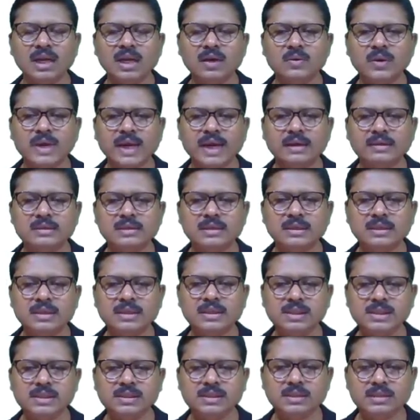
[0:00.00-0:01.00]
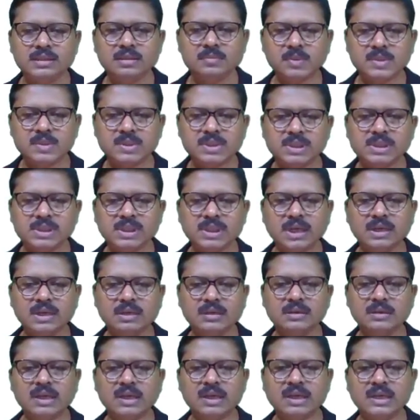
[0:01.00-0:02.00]
Now at initial
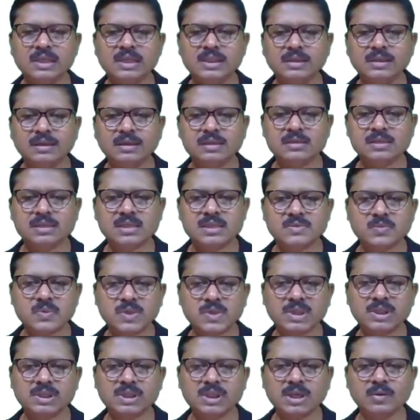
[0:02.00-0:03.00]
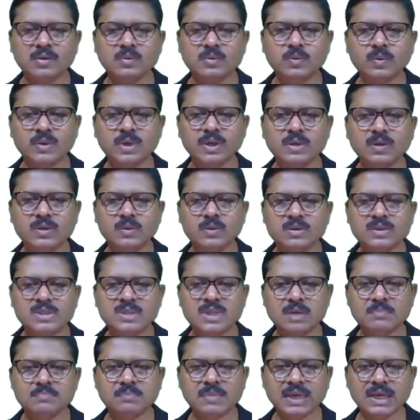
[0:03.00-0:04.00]
position, initial situation where no
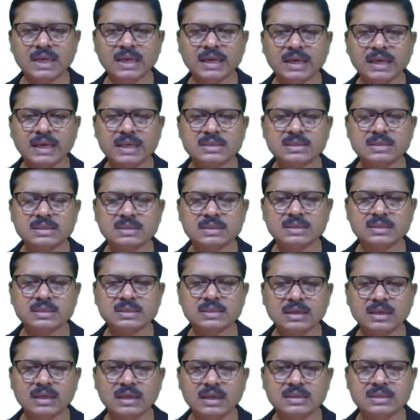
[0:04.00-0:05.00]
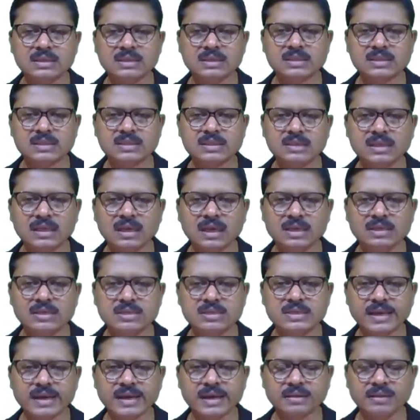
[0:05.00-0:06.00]
sample gas is
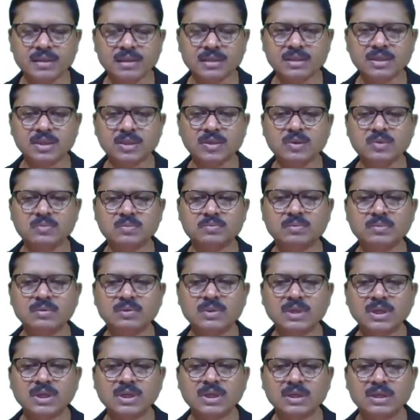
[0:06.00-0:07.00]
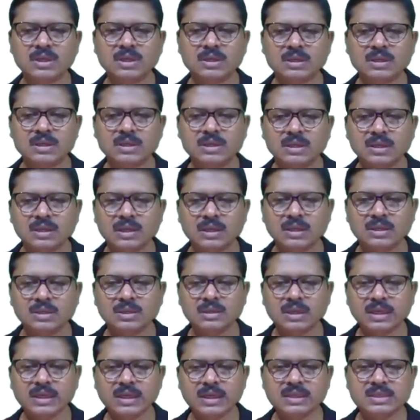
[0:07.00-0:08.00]
inside the tube,
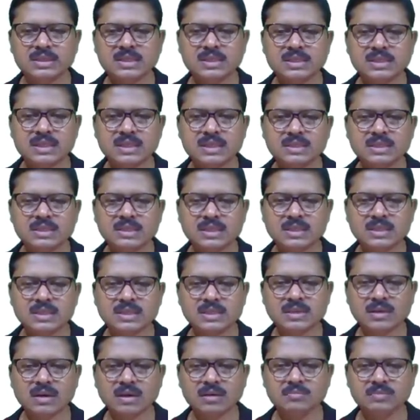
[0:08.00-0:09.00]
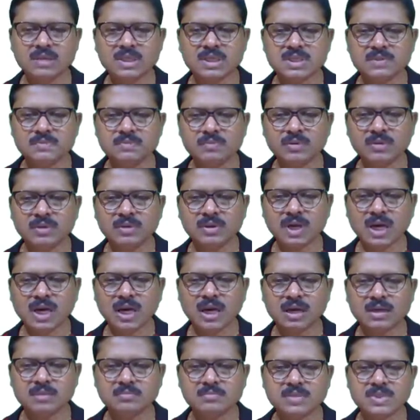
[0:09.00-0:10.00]
the resistances of these four
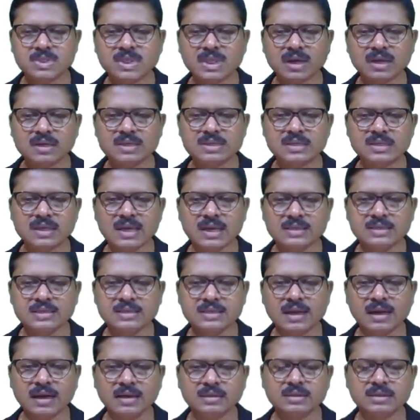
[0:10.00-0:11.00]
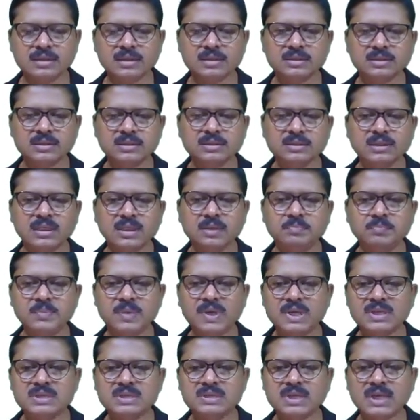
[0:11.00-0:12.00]
arms are such that the
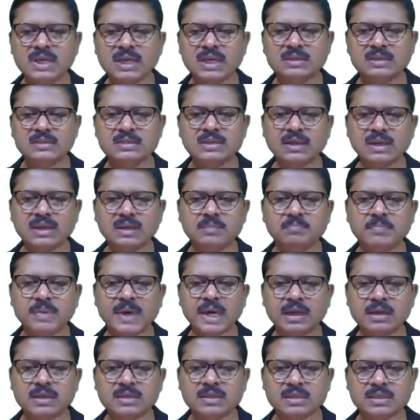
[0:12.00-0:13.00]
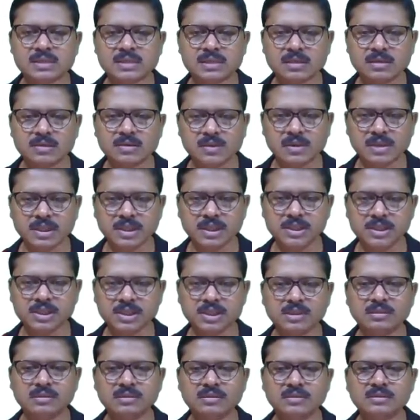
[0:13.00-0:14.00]
bridge is in balanced
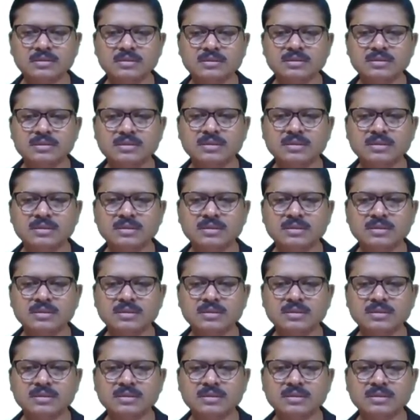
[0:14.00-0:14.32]
condition,